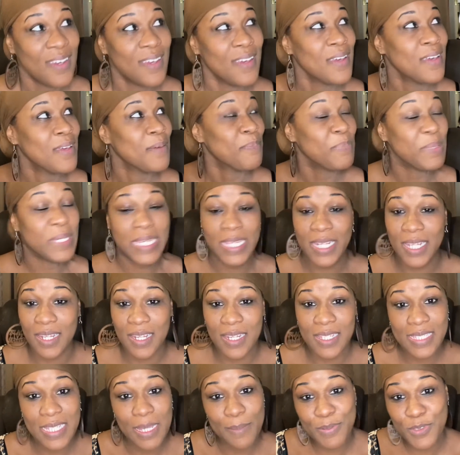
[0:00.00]
beginning of
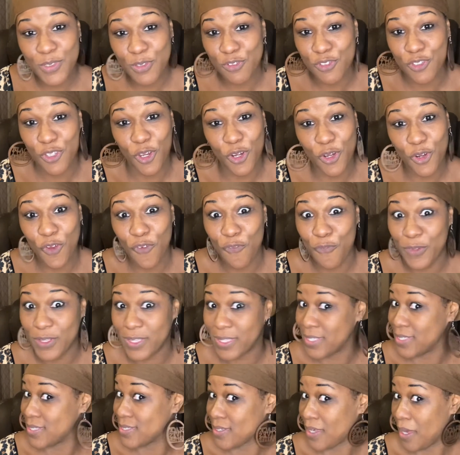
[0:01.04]
this episode started off with
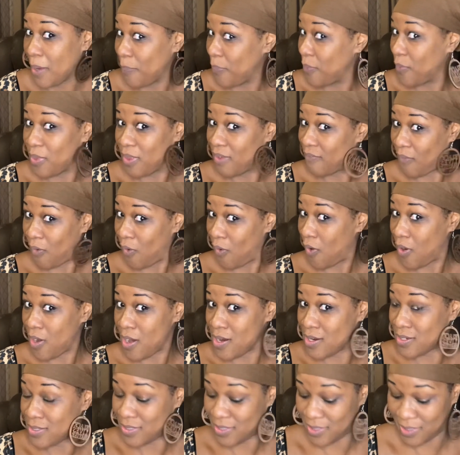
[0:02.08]
this couple of
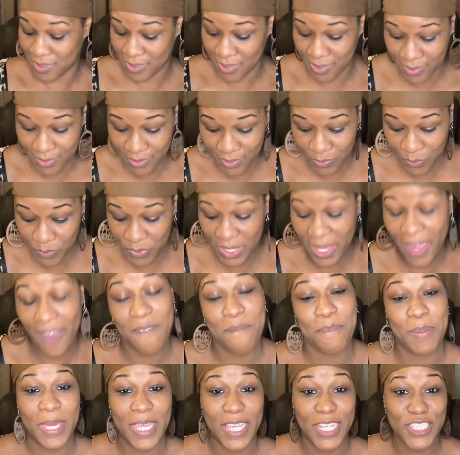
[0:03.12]
ours. We have
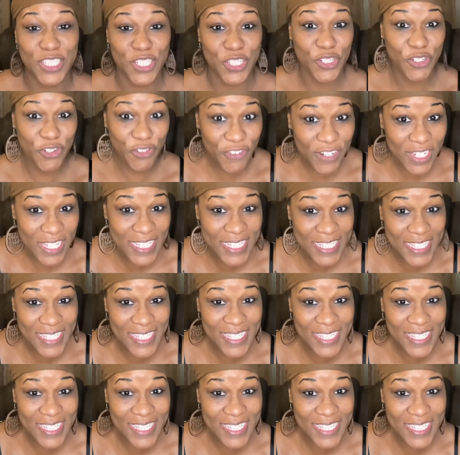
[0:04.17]
Paige and Chris.